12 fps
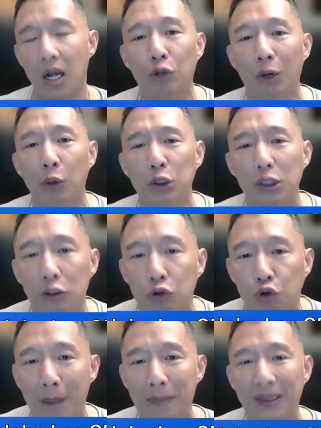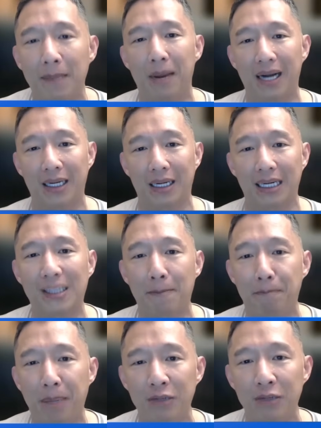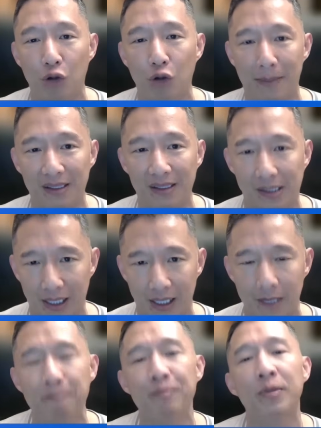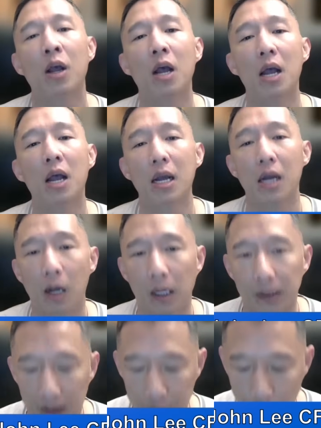which is a drop in the bucket. It's a pin drop in the sea. So